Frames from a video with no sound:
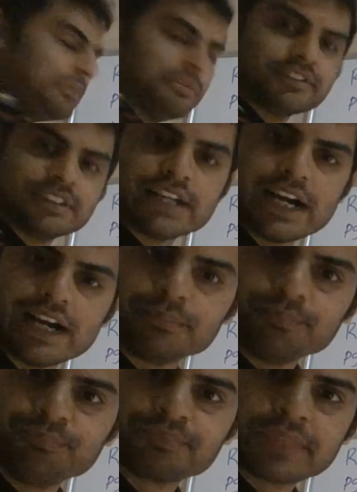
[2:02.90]
of the
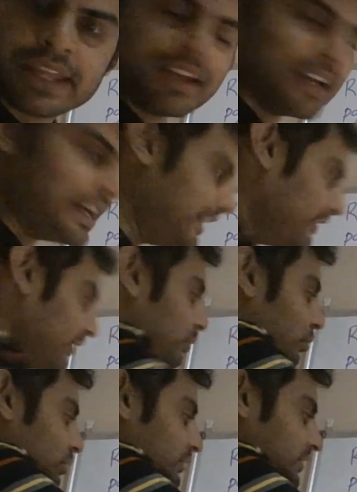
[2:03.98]
dam and the
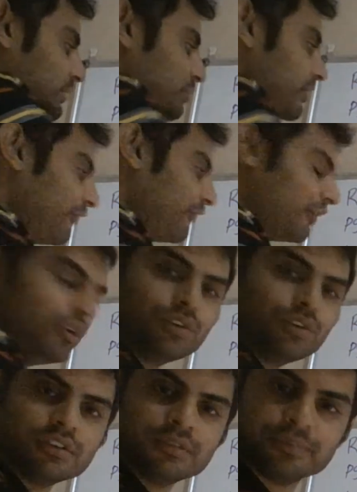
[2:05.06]
water would
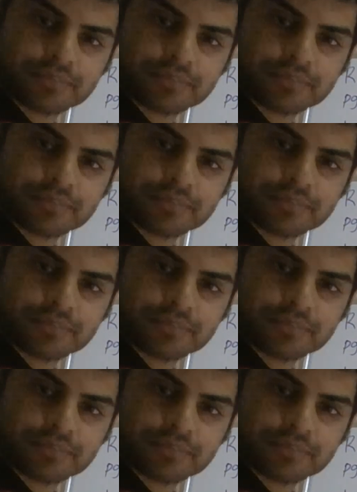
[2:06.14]
fall.